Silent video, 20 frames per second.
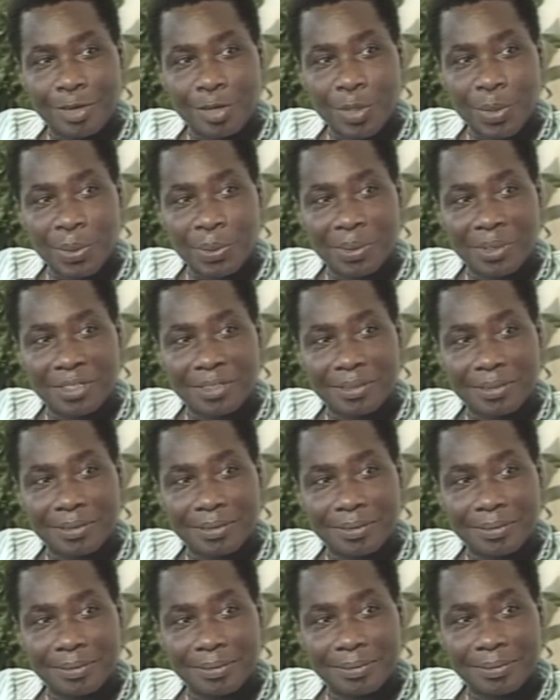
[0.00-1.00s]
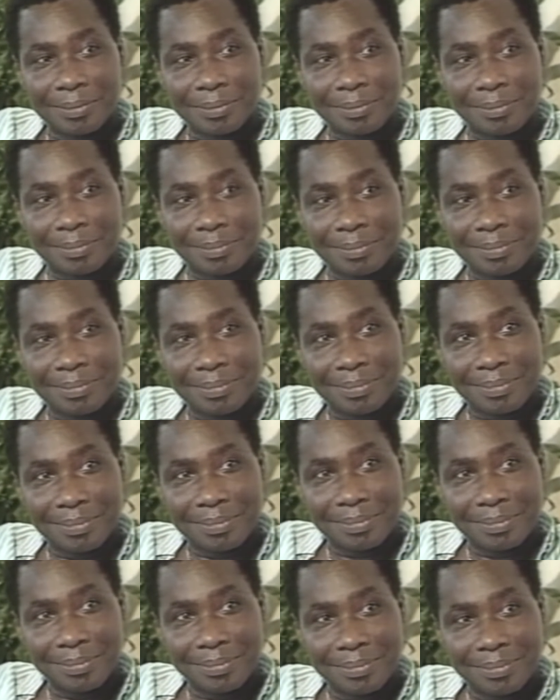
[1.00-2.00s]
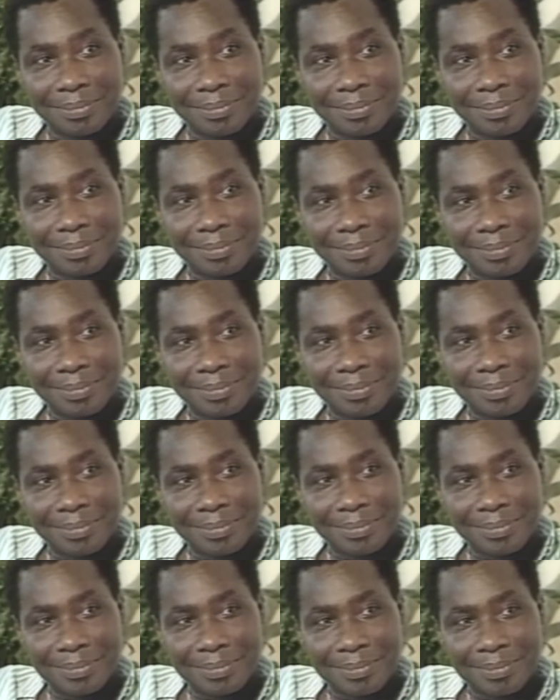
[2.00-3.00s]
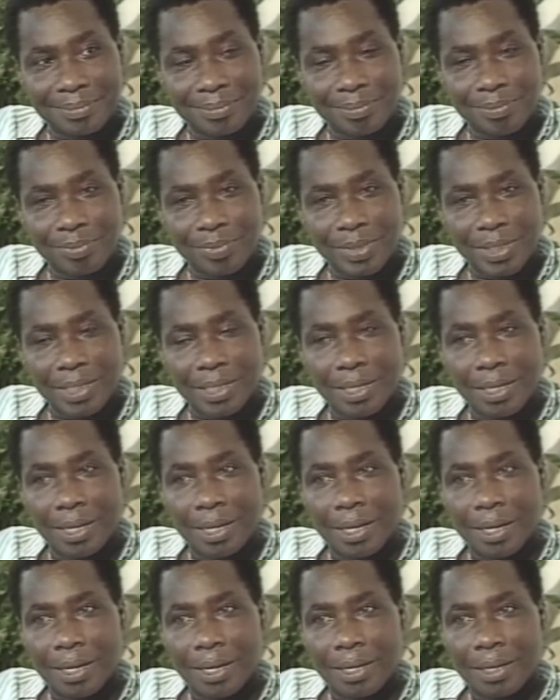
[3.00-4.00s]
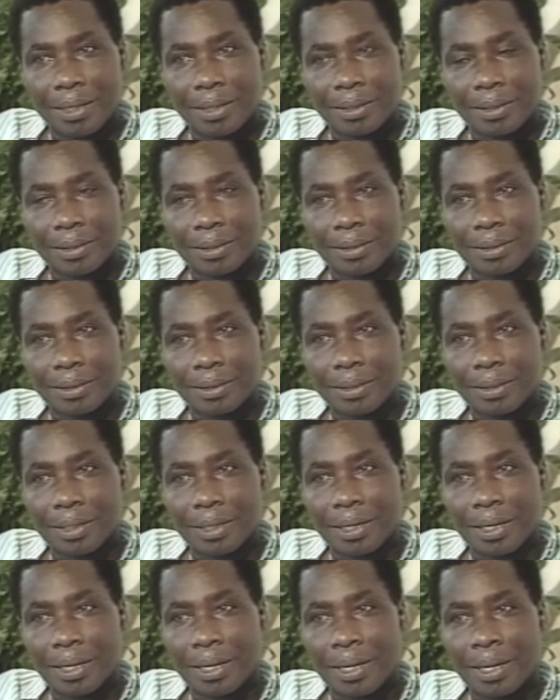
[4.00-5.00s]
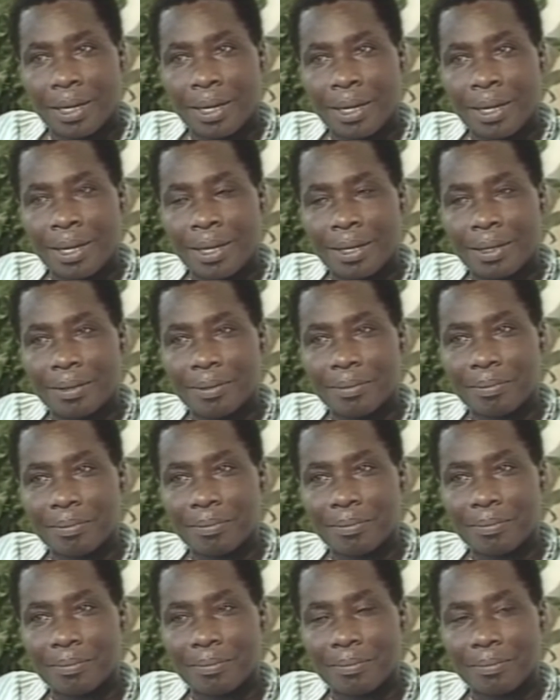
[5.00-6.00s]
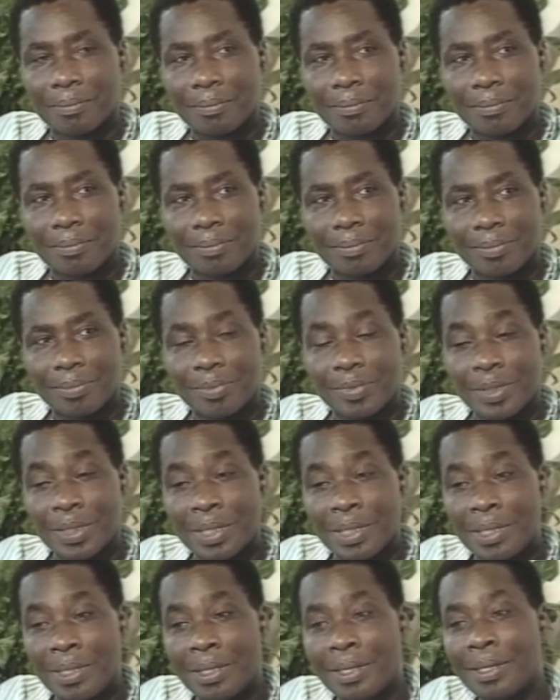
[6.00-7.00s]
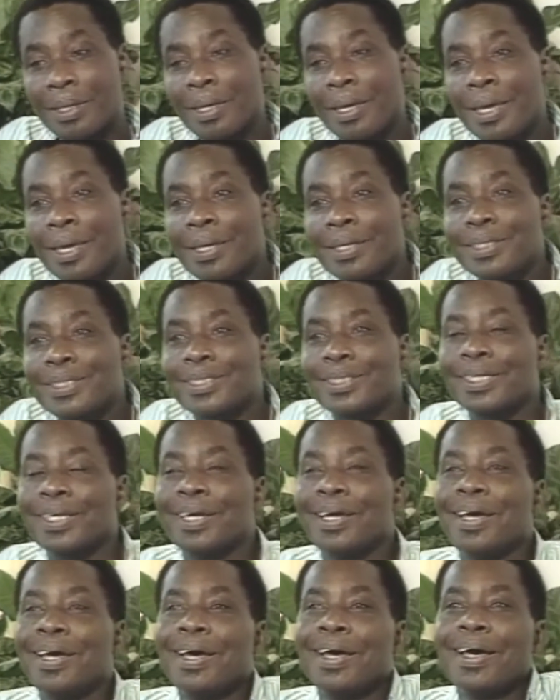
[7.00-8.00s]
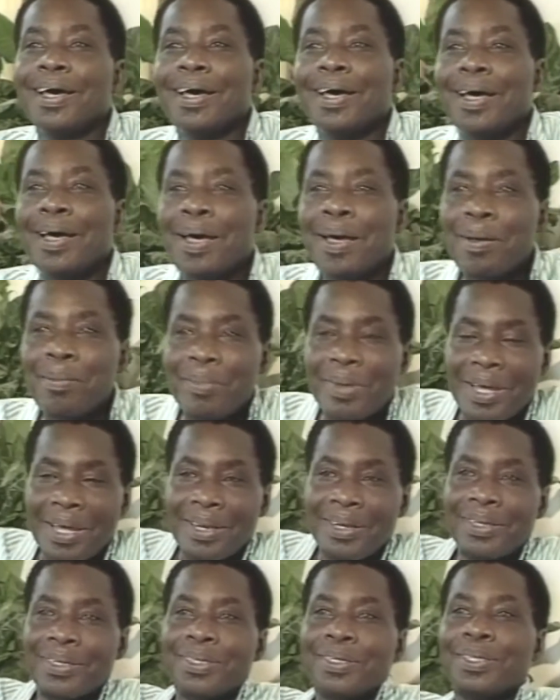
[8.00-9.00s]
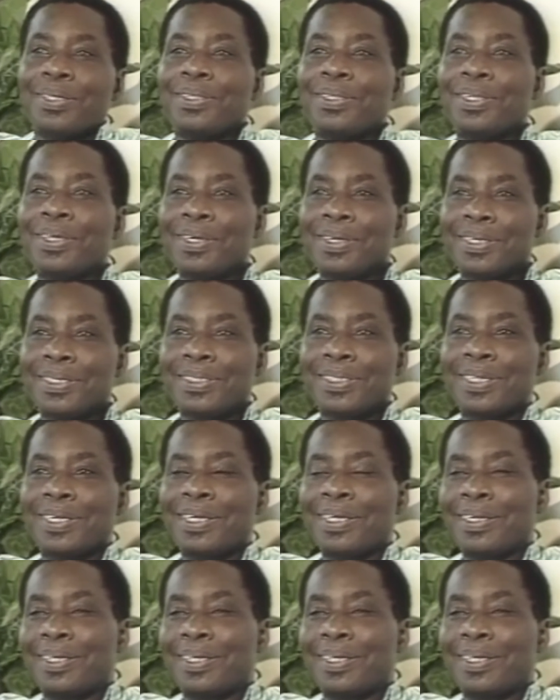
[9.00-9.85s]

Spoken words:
And then all of a sudden it sort of crept in on us. Let's talk about The Slipper. Different type of calypso, different mood, different structure.